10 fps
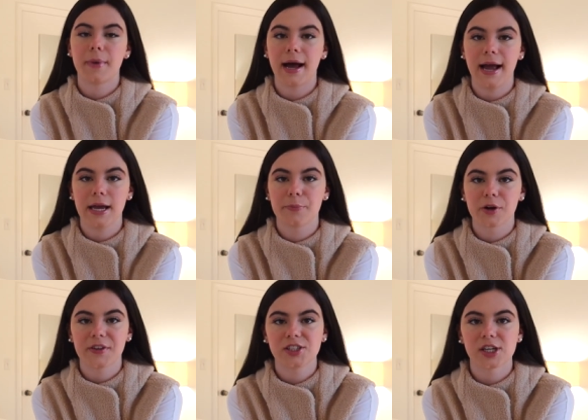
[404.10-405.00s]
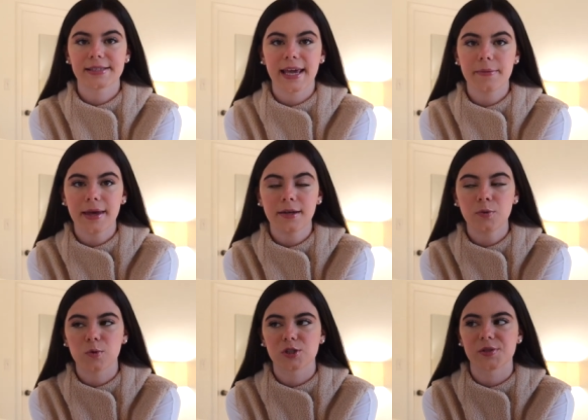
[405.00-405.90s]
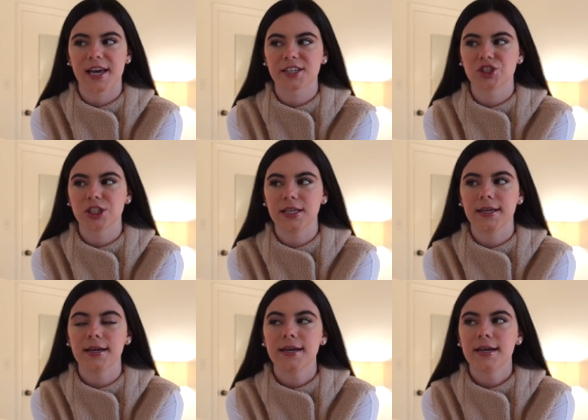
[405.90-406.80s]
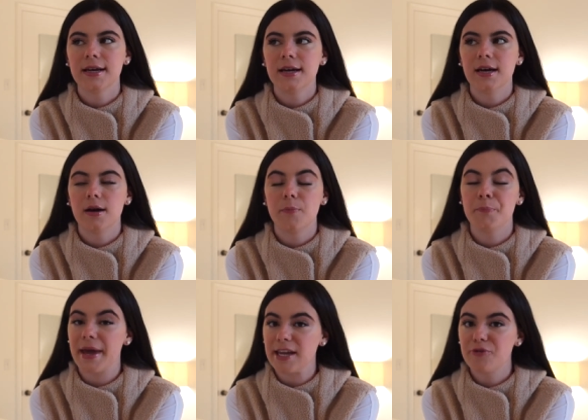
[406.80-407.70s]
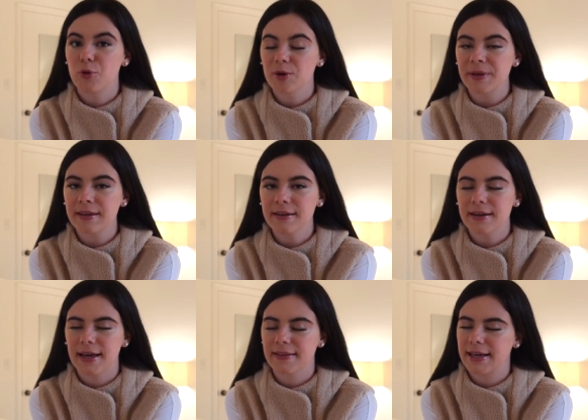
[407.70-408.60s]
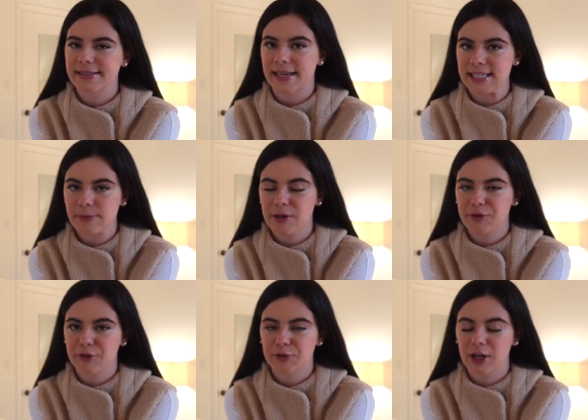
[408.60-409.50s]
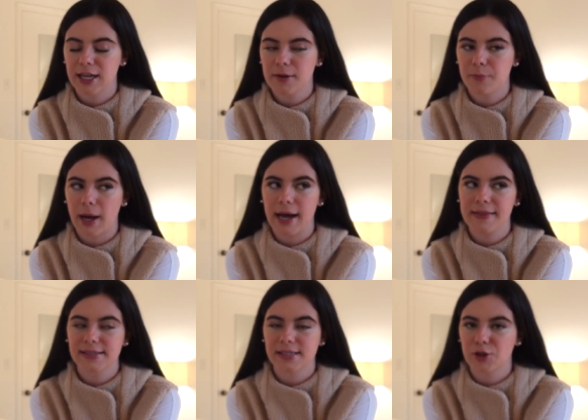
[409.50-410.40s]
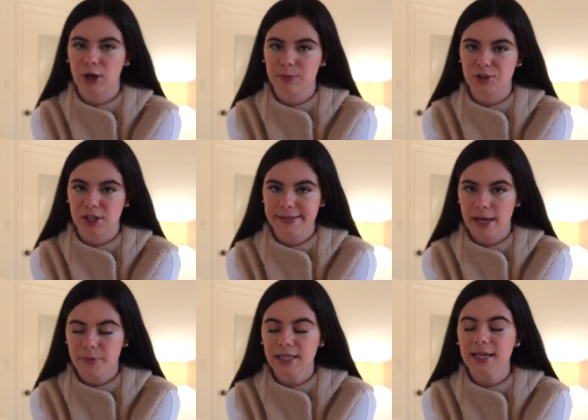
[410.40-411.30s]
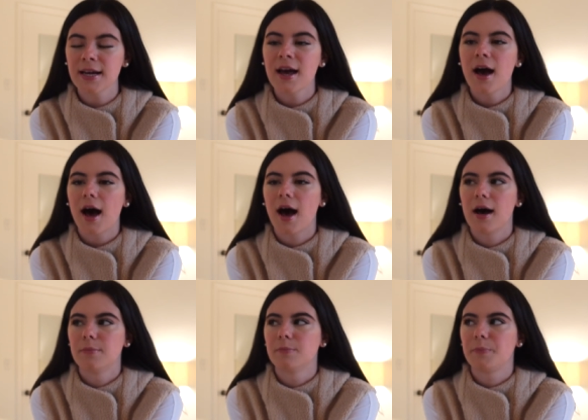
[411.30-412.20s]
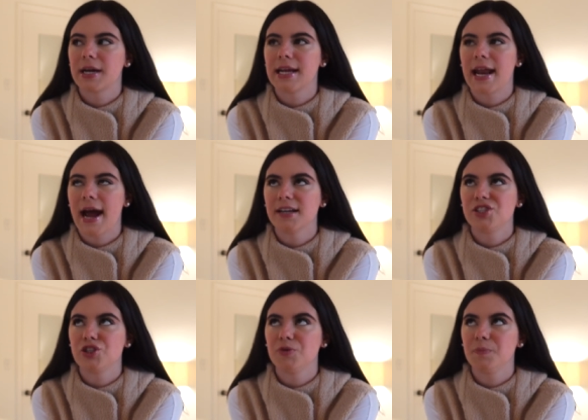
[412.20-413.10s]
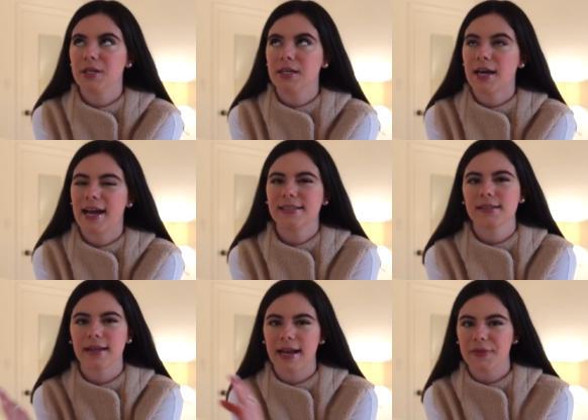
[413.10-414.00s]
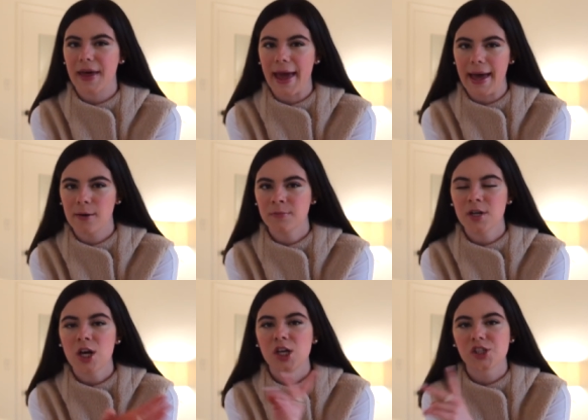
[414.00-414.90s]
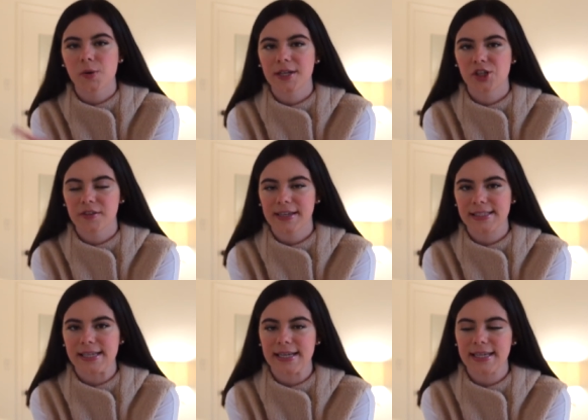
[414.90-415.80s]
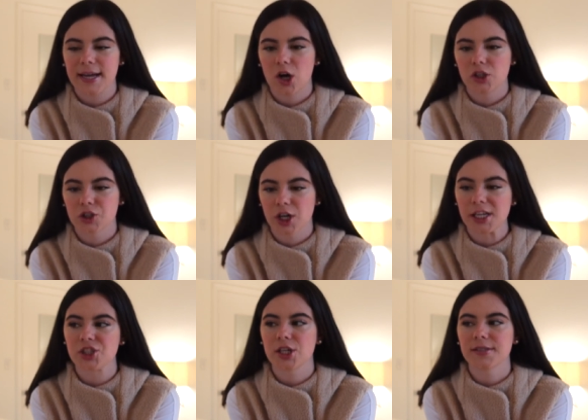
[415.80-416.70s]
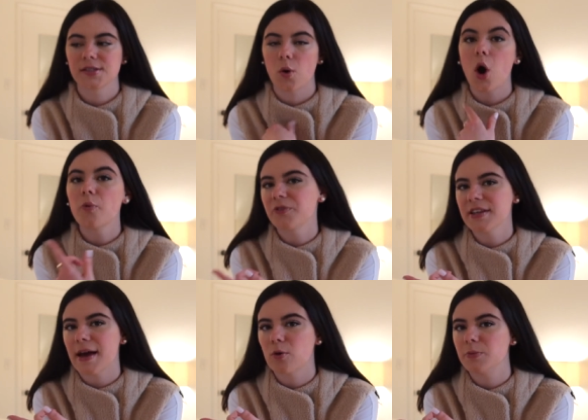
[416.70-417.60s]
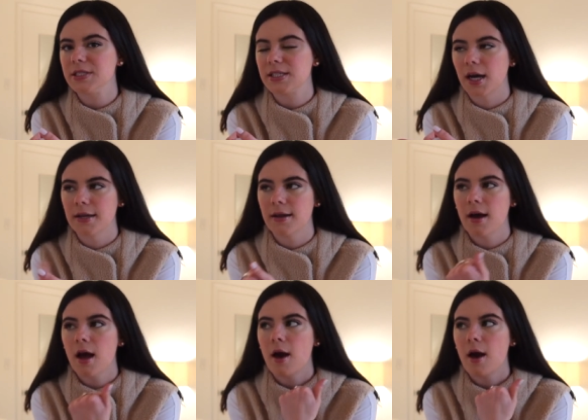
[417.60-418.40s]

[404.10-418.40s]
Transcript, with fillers: my birthday dress came in, which was actually made for me and like sent to me for free by this incredible dress company um, but it had to be I had to let out the hem so I took that today to get alterations so hopefully that will be done